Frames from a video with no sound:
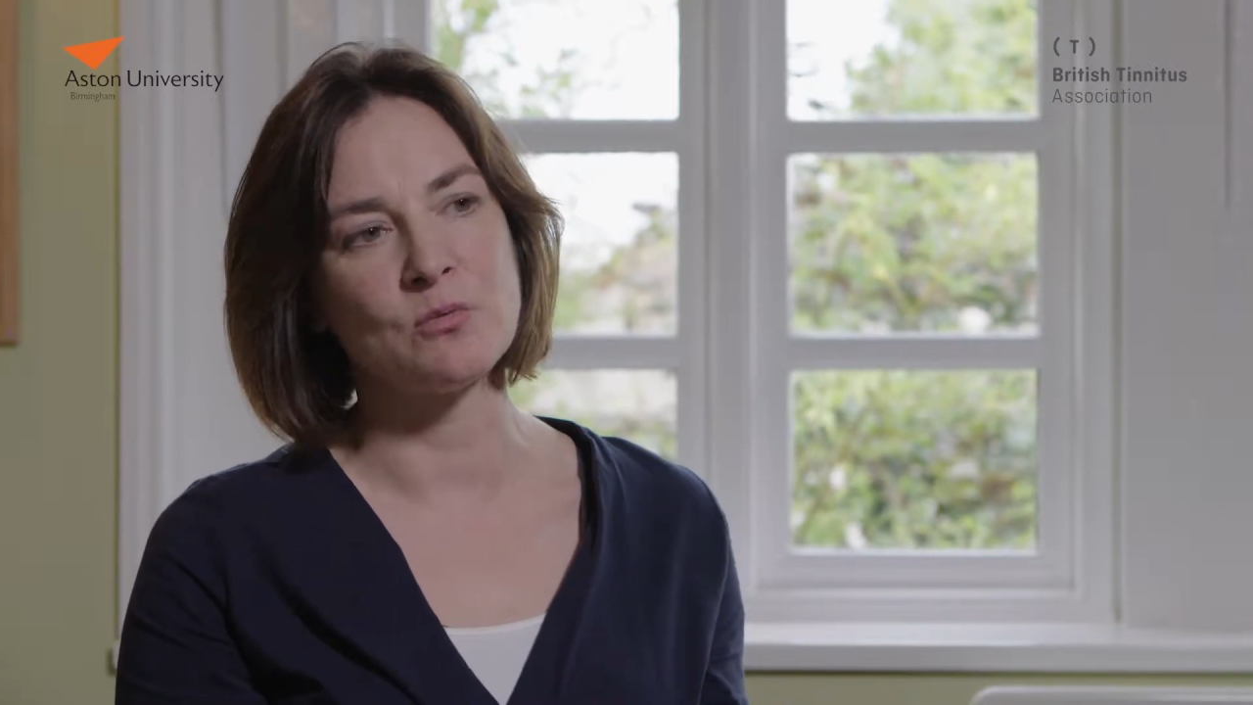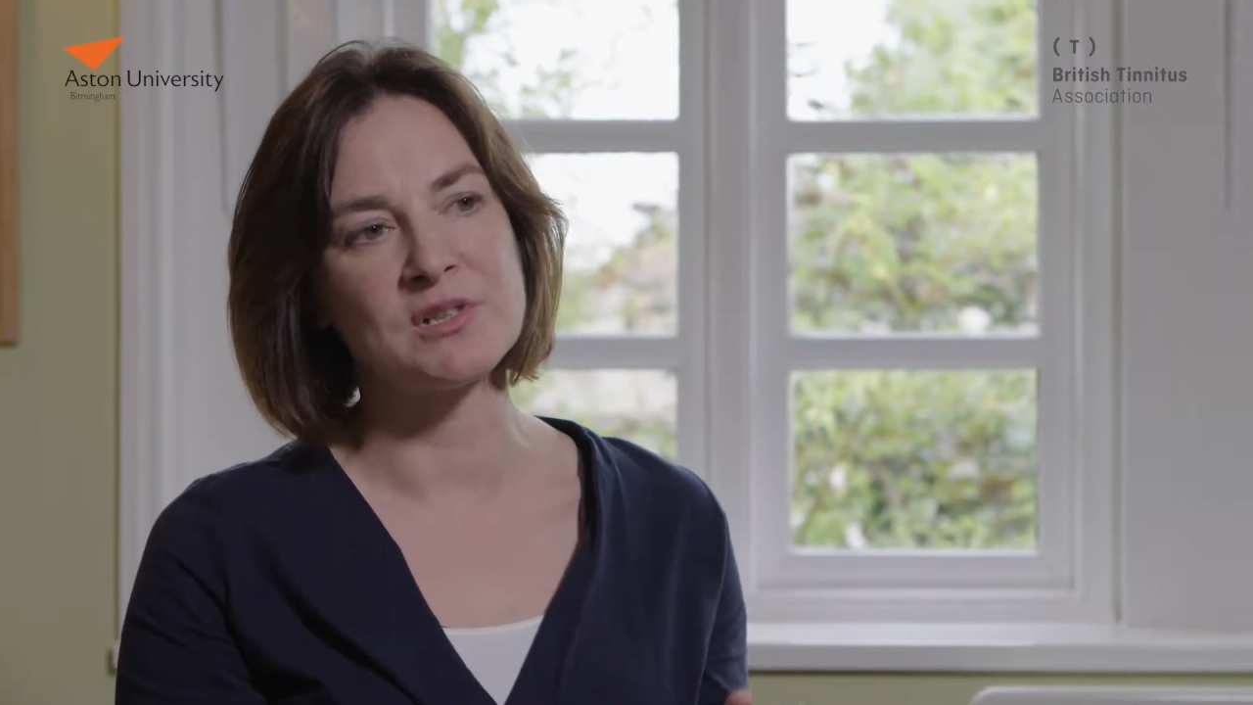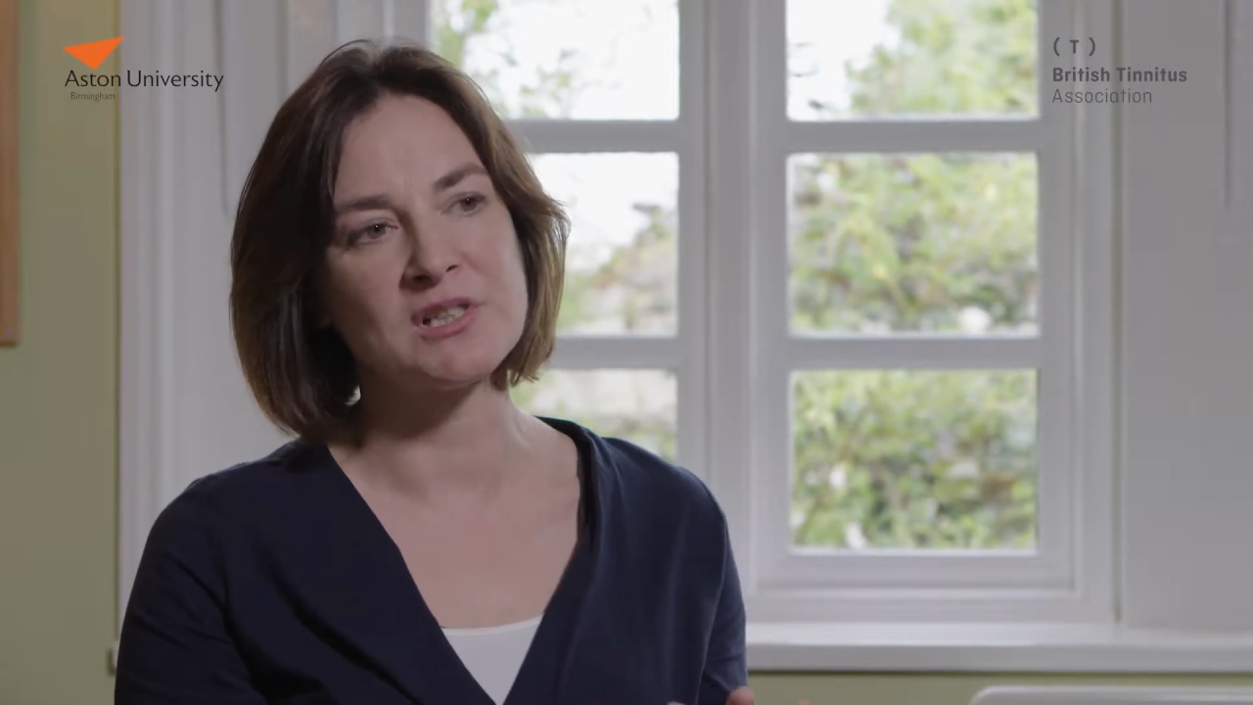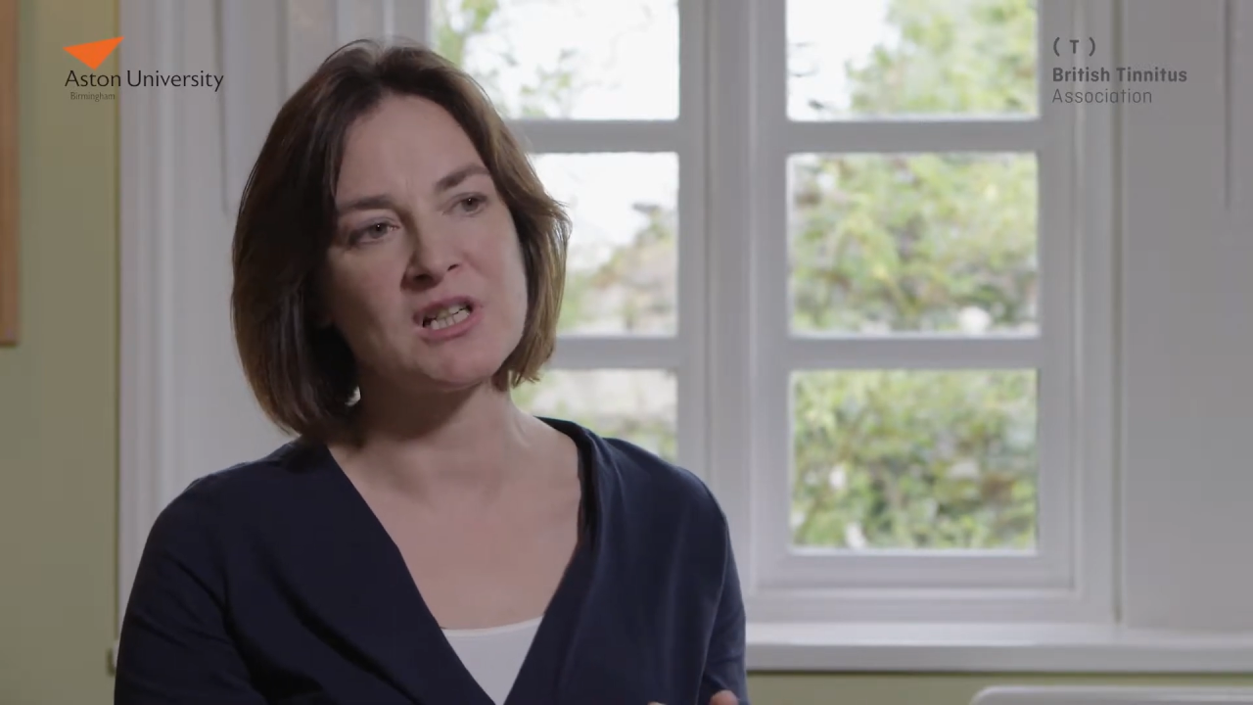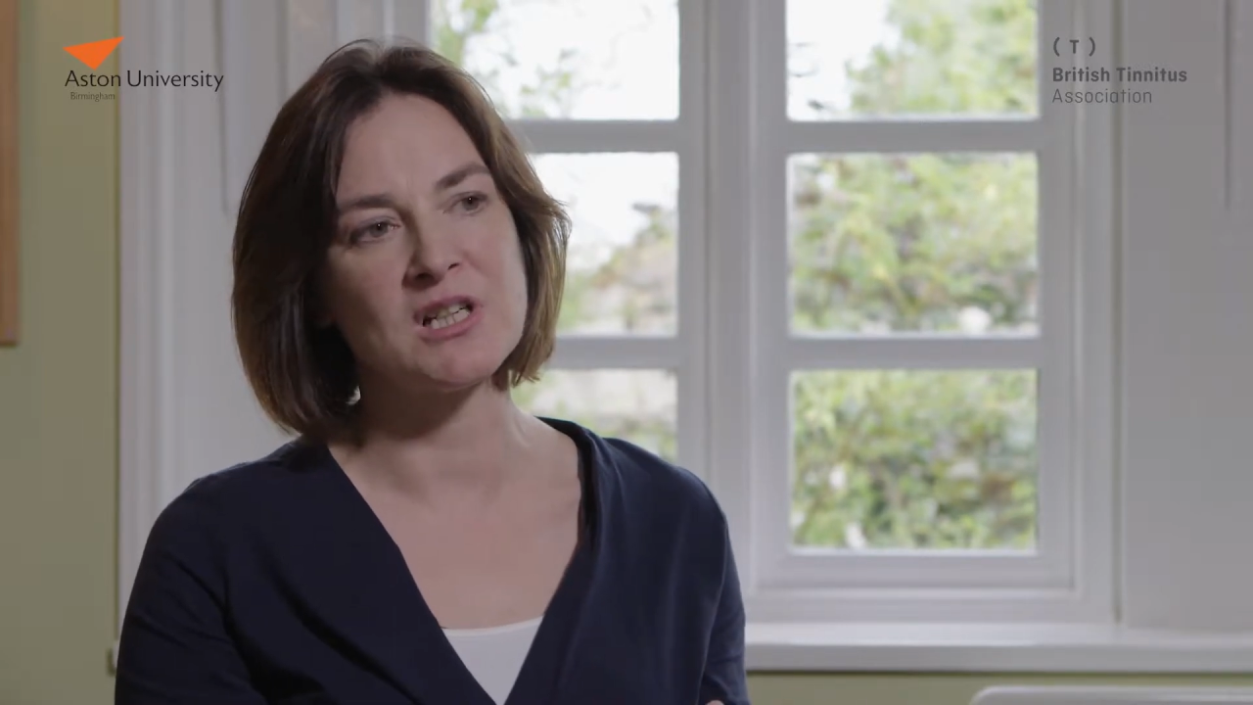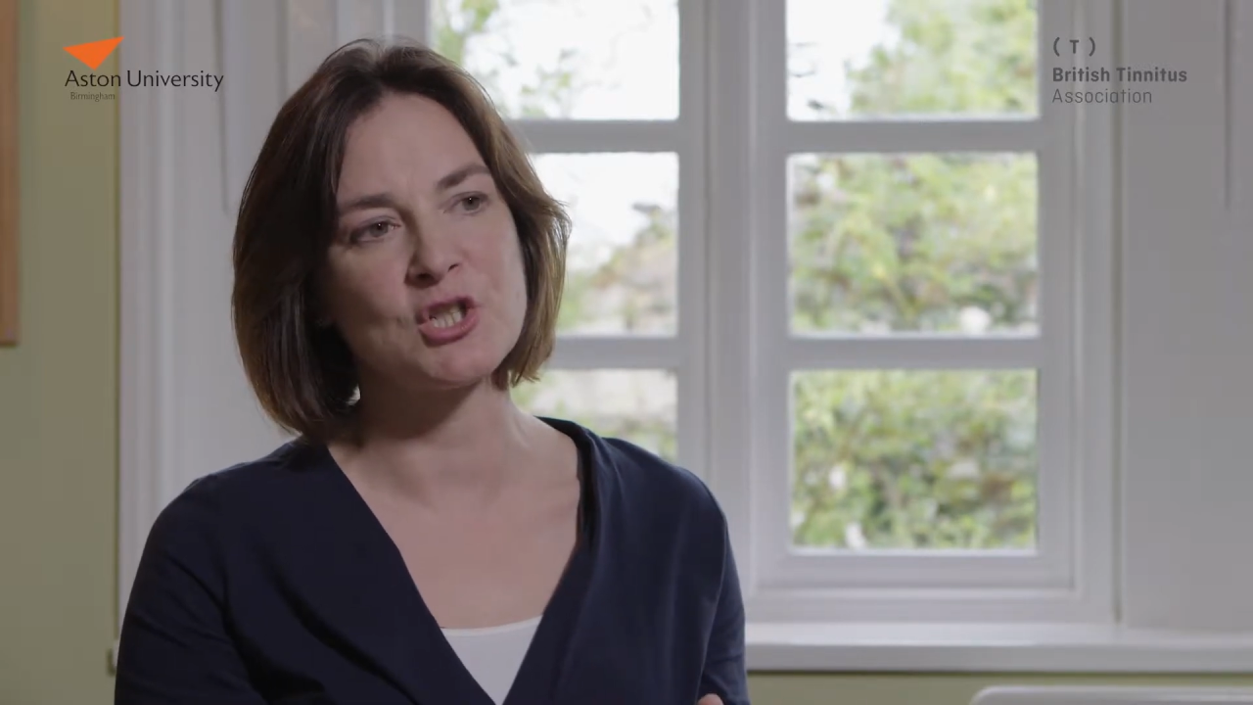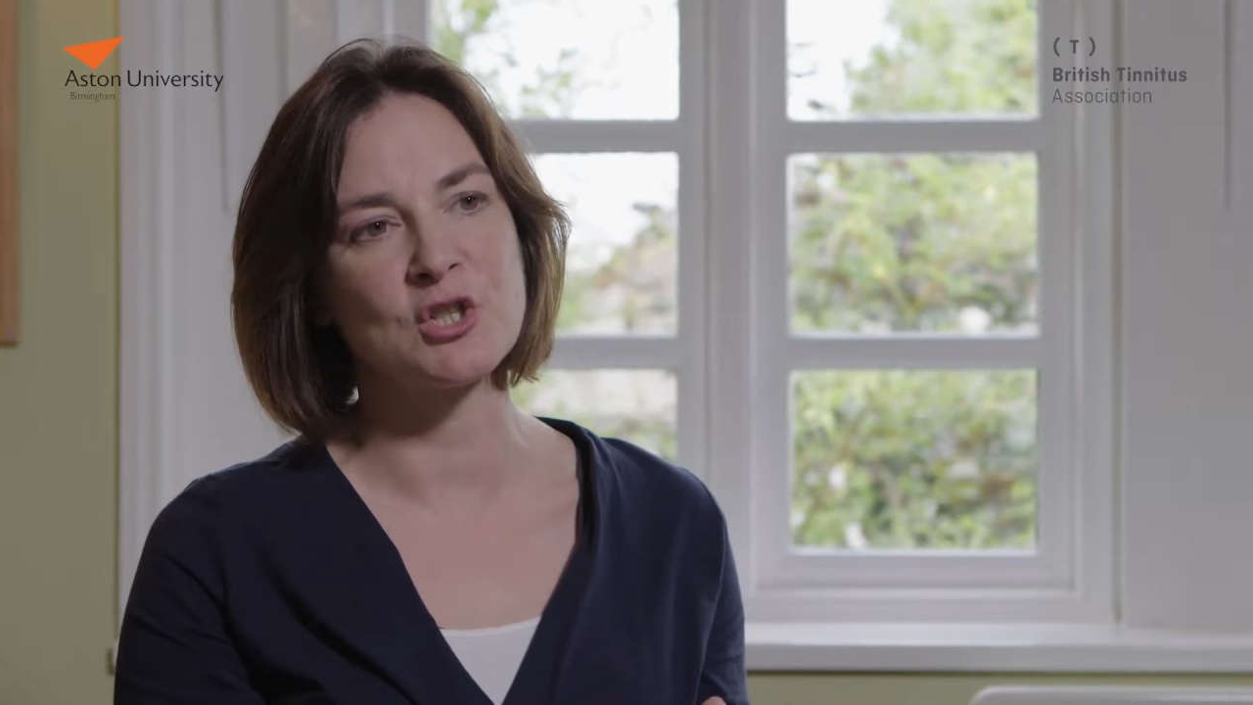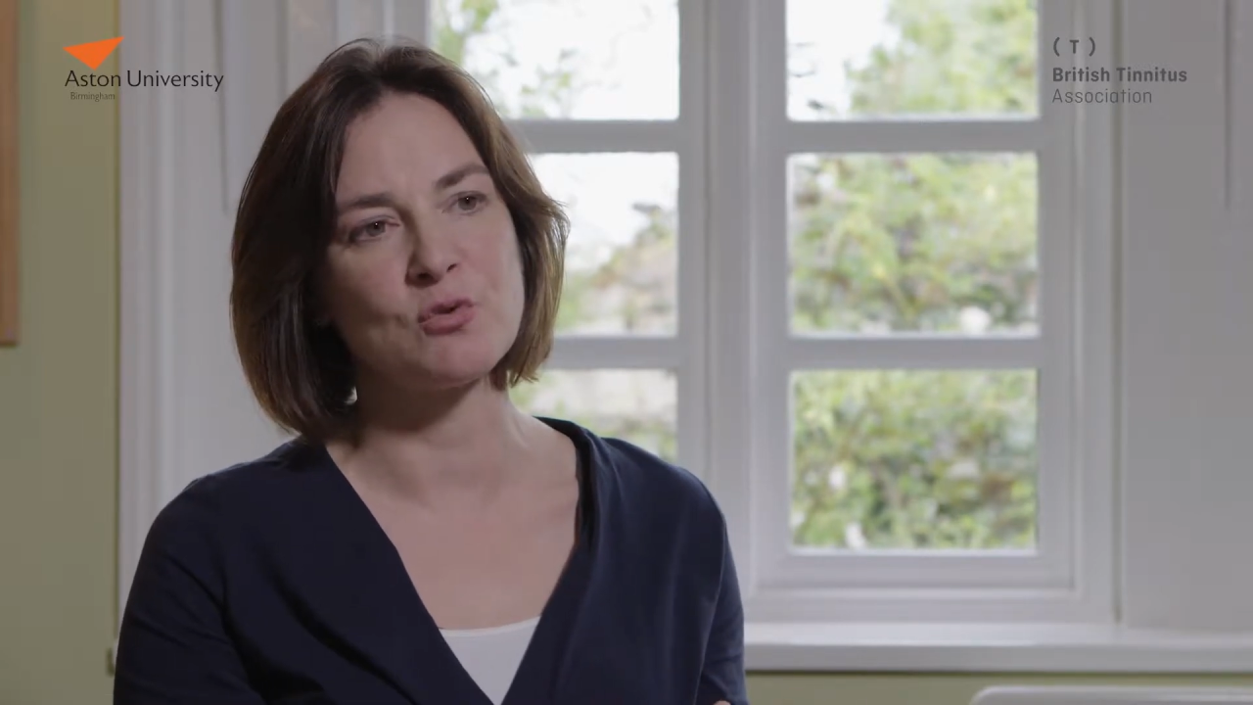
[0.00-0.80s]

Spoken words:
research